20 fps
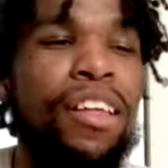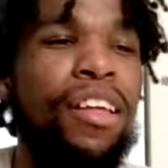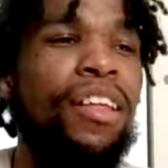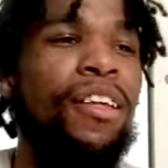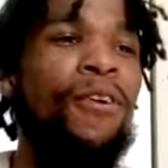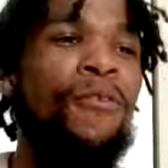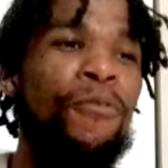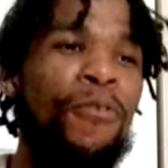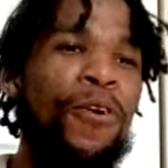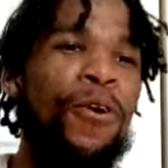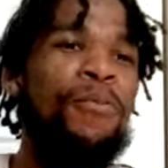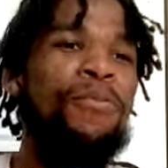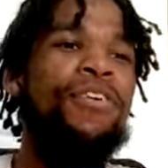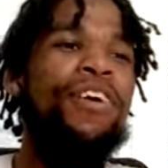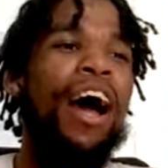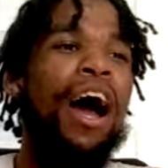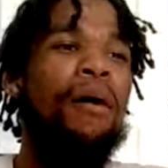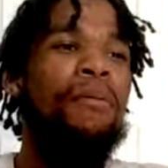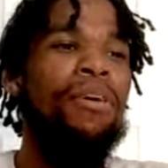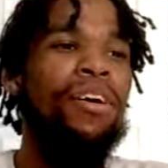You feel me?
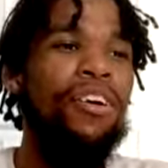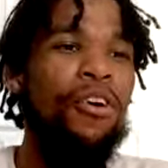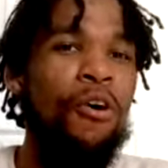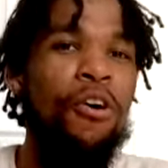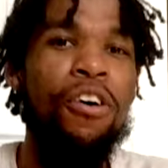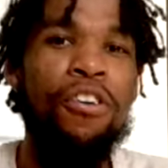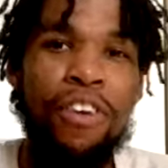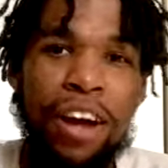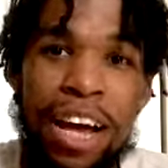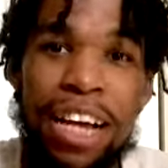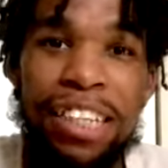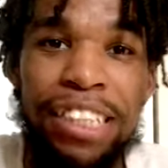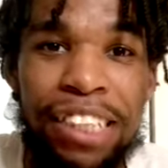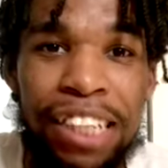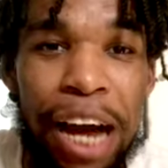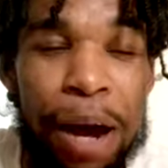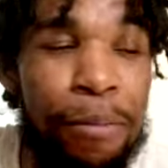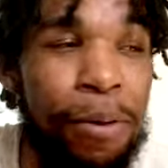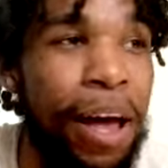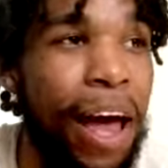I'm gonna go crazy.
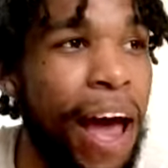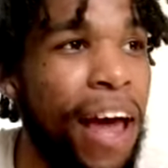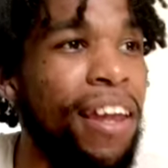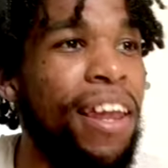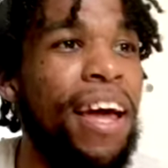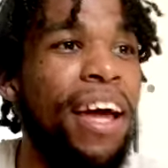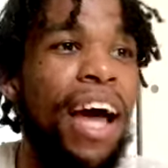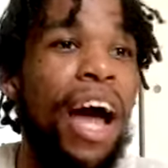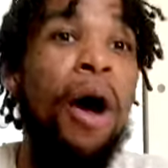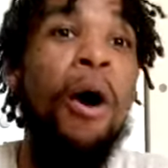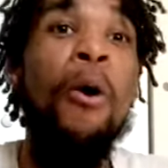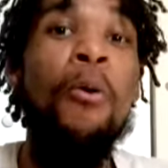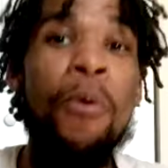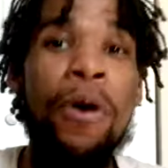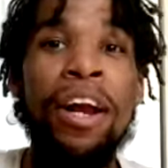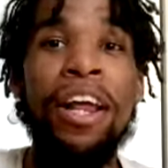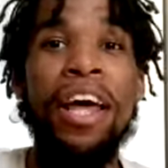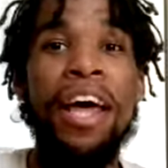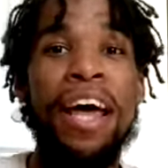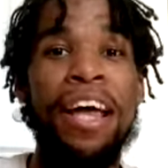I'm gonna act like how I
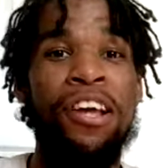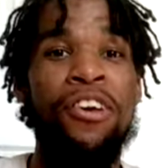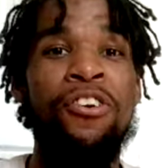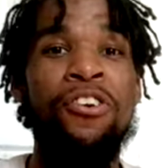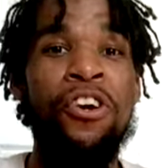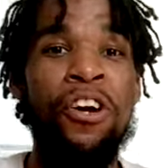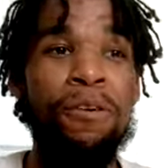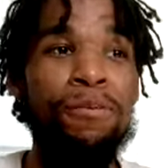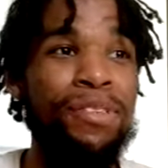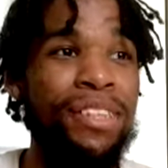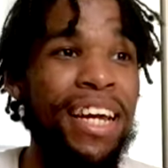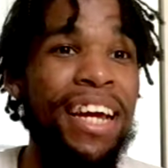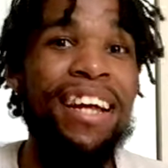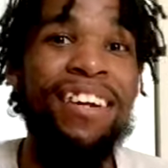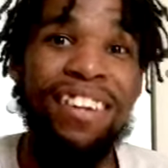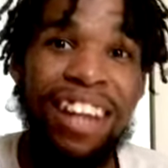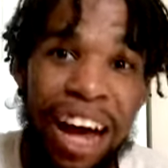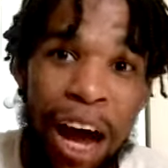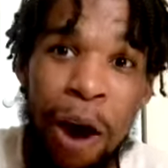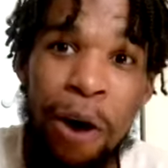wanna act, you know what I'm saying?
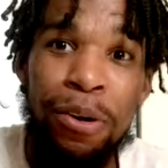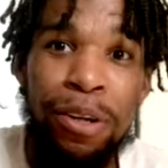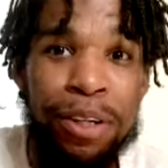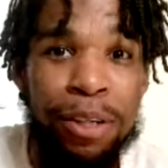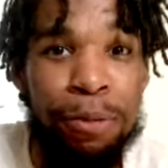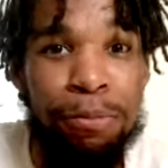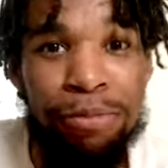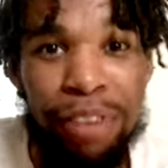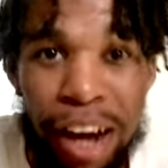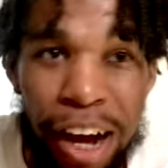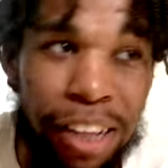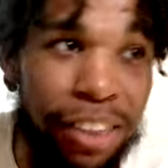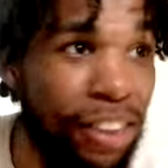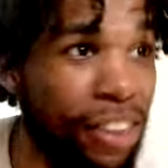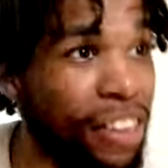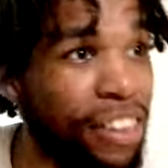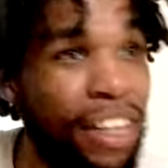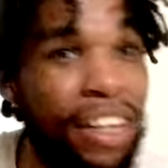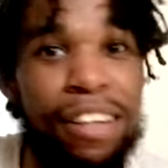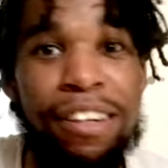Loud and
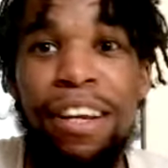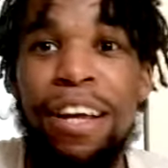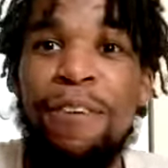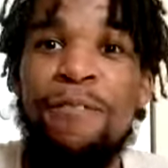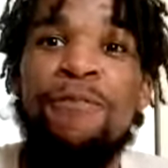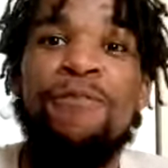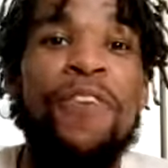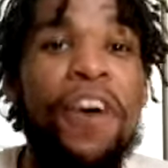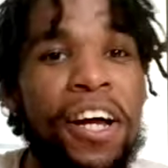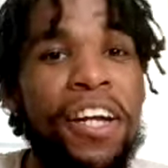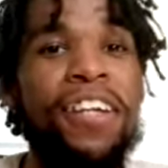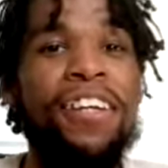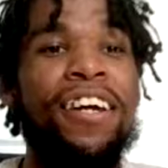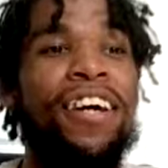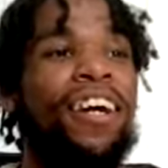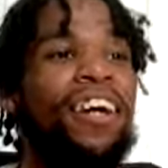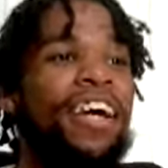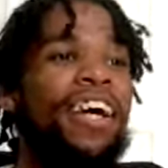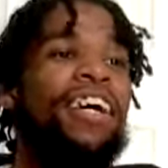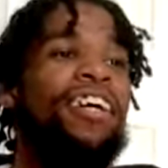obnoxious and fun
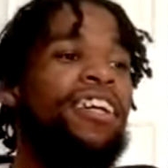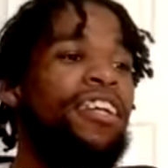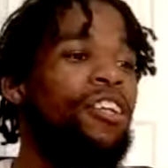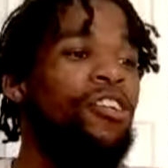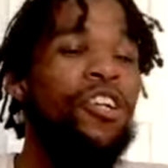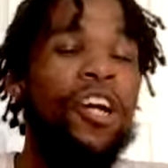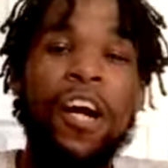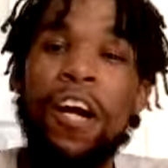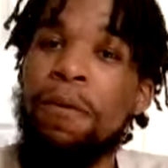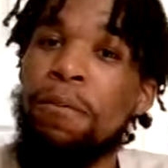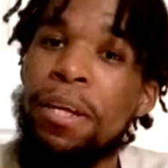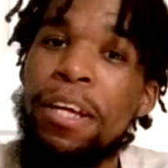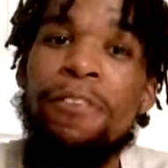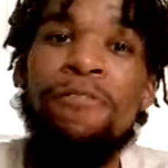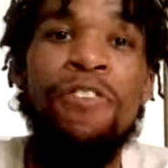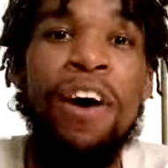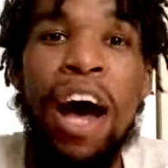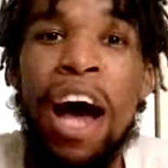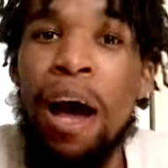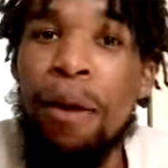and, you know what I mean?
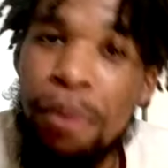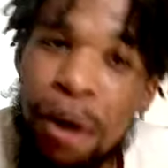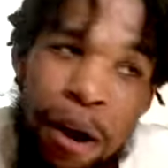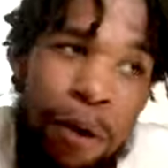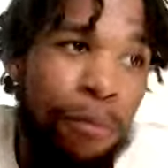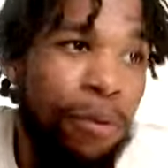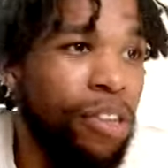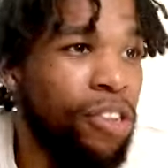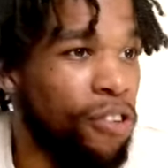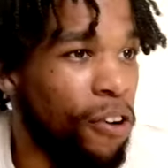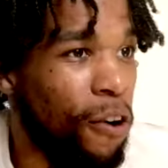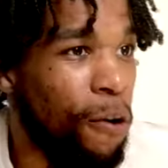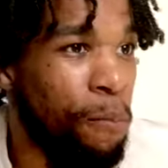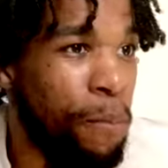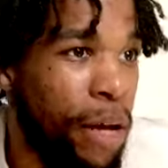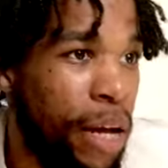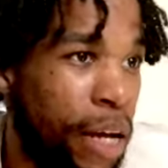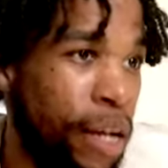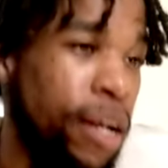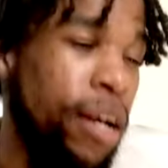Vibe out with y'all,
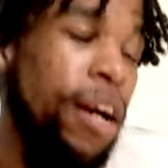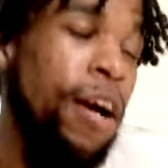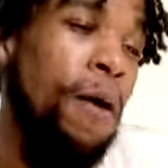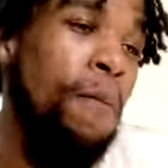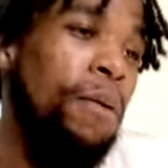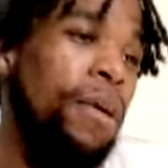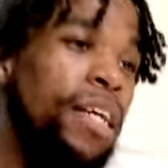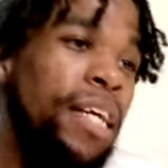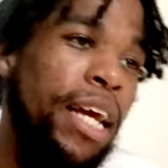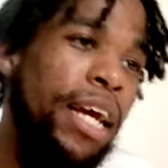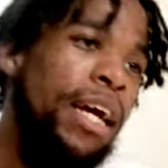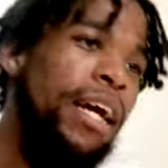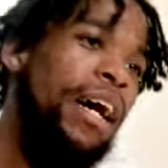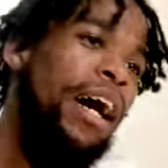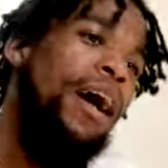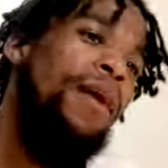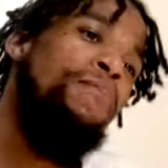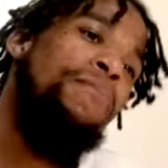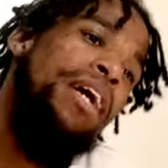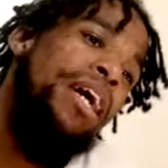man. But yeah,
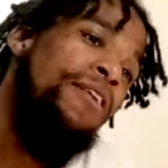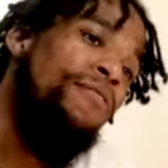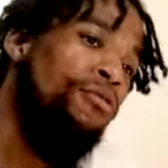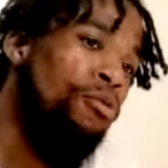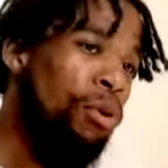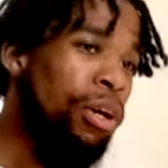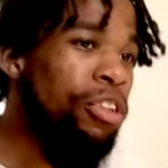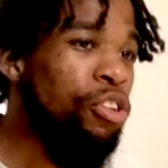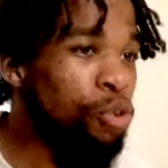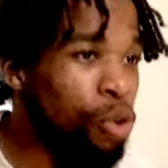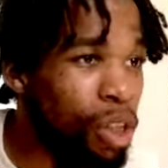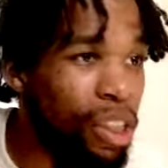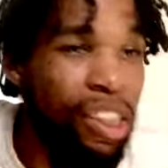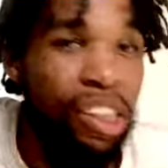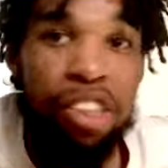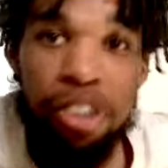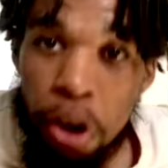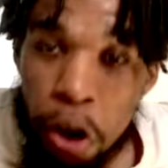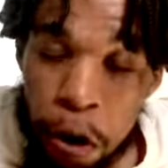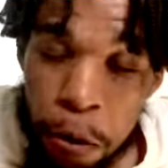man, if you enjoyed the
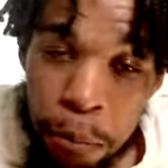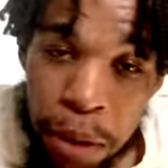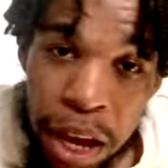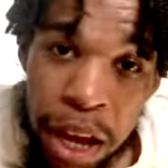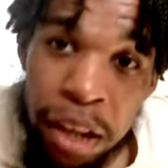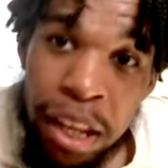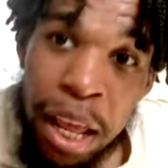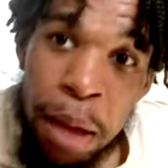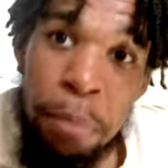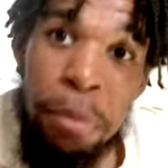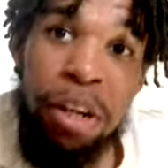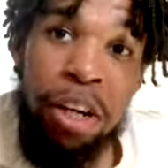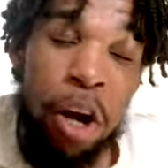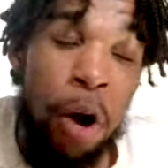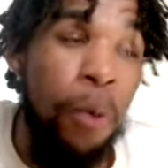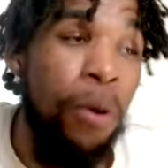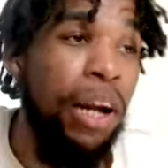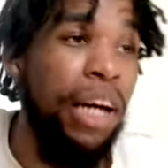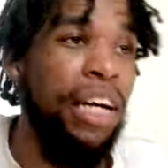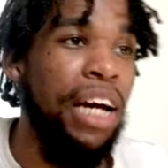song, man, let me know
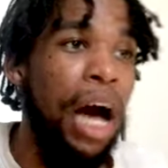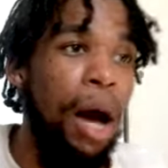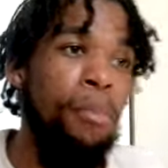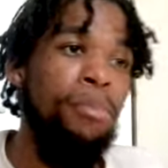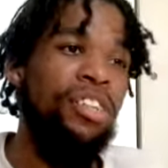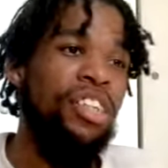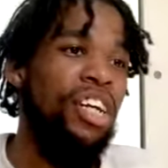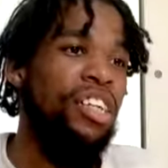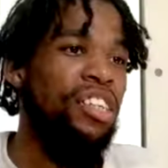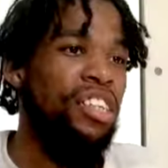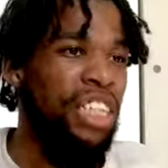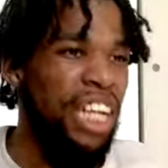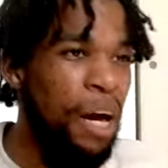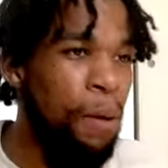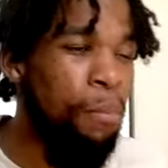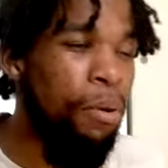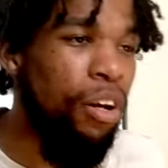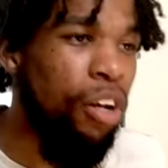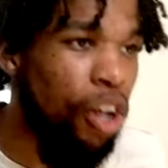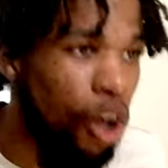in the comment section down
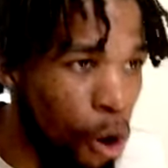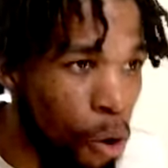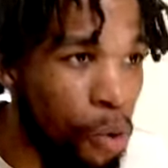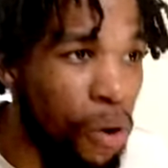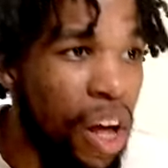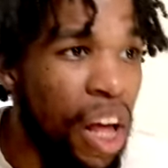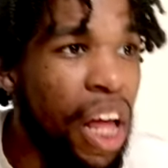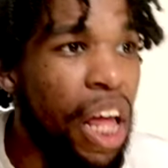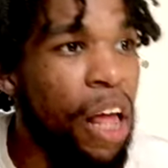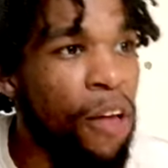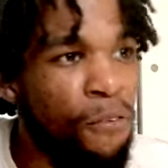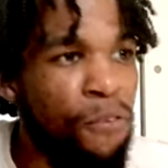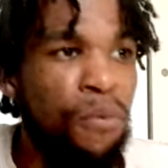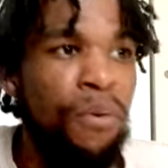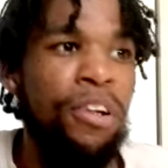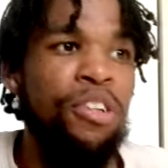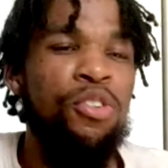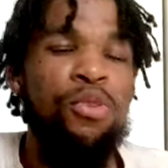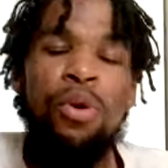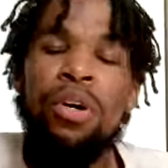below if you
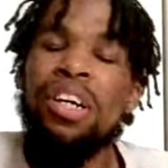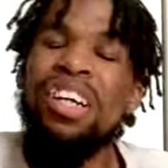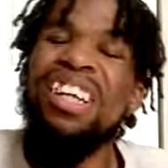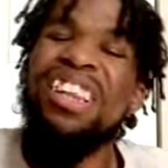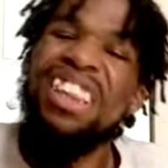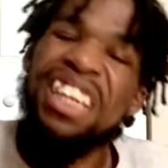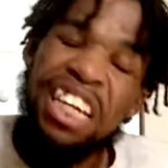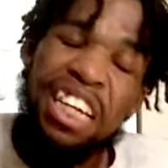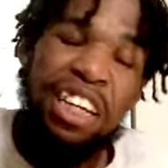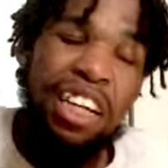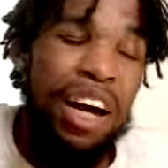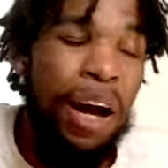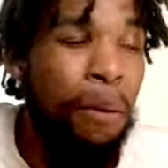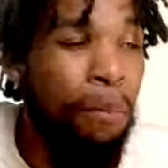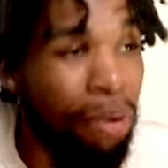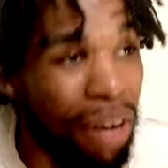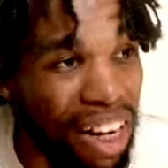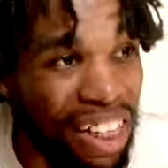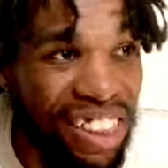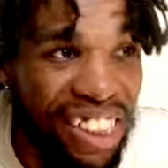enjoyed the Ethena and
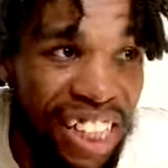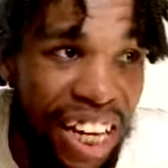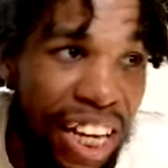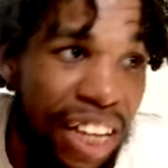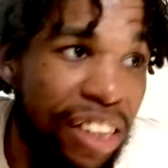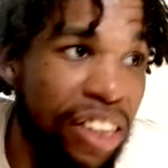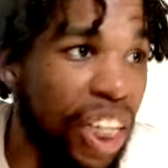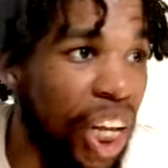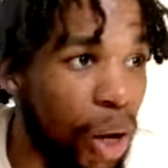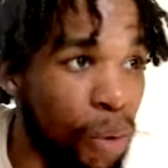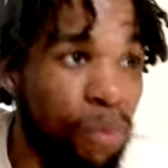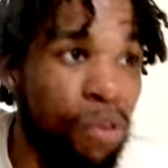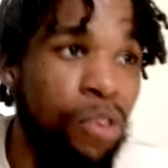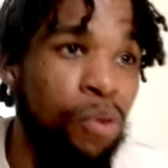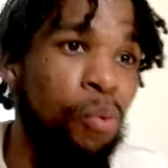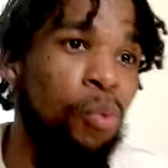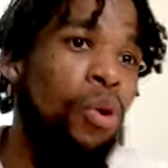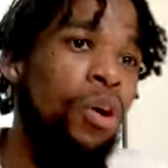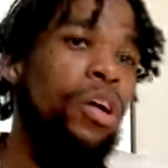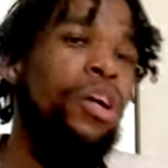Blindsight Devils
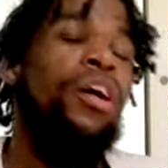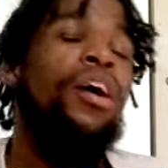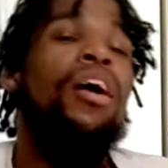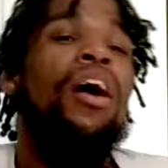Work.